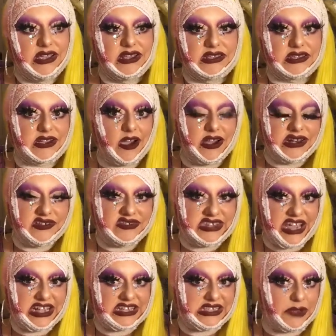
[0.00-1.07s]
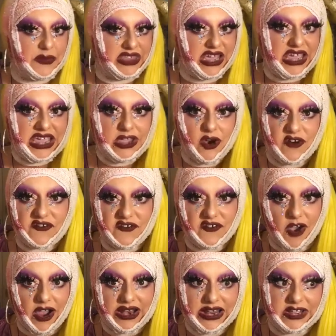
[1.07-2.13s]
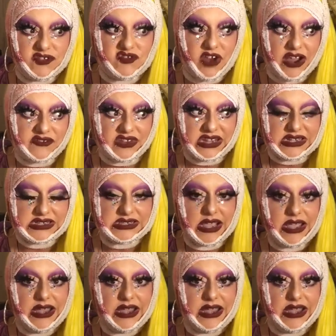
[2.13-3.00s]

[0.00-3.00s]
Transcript: to kind of take some of the heat off of Kylie and Travis.